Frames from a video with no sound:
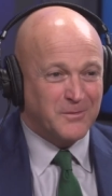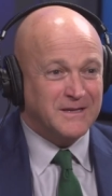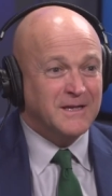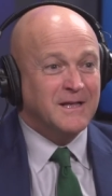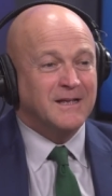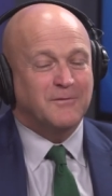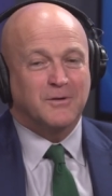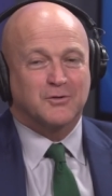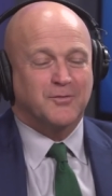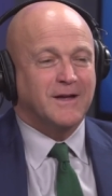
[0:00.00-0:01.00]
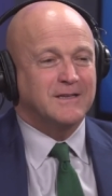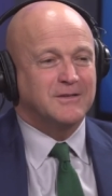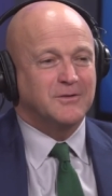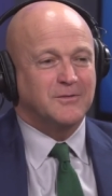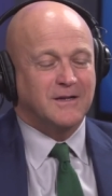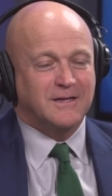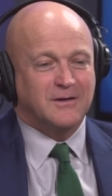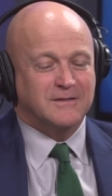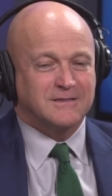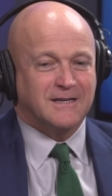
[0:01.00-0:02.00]
Well, we're trying to,
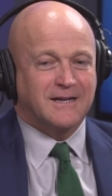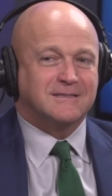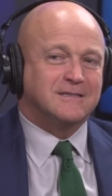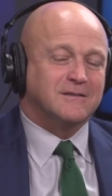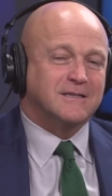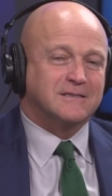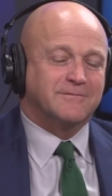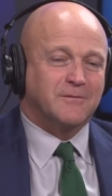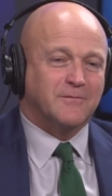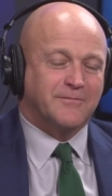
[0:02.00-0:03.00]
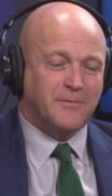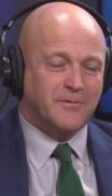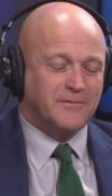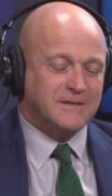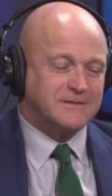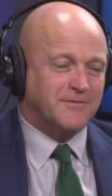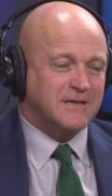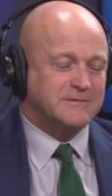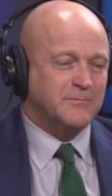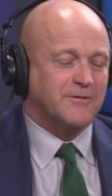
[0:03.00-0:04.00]
and I steal this from this
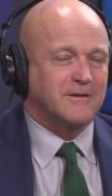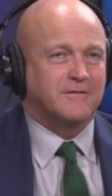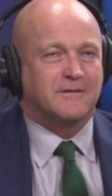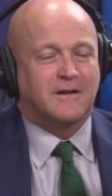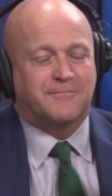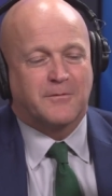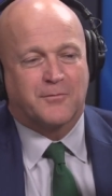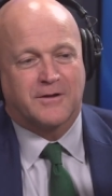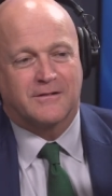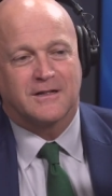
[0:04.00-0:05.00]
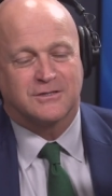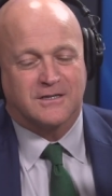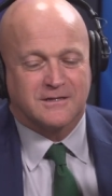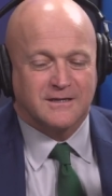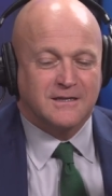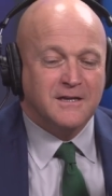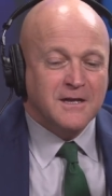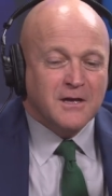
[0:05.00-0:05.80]
phrase from Greg Klotchuk, that